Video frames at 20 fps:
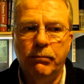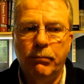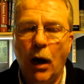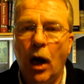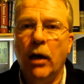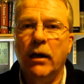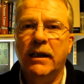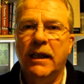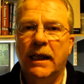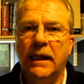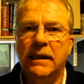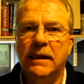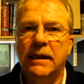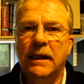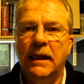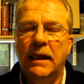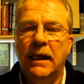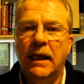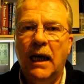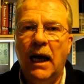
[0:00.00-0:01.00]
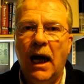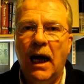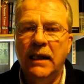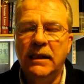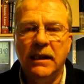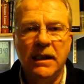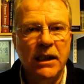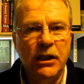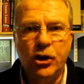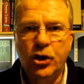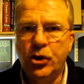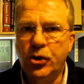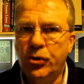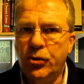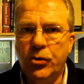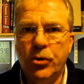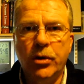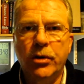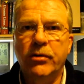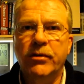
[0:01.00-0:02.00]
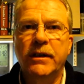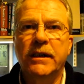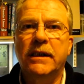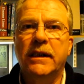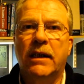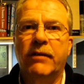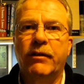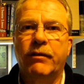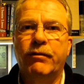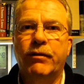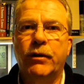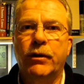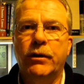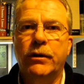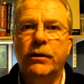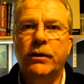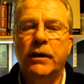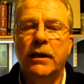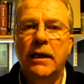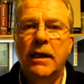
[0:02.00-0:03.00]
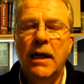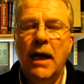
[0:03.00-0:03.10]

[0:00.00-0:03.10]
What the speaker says: politics, it's an extraordinary set of affairs.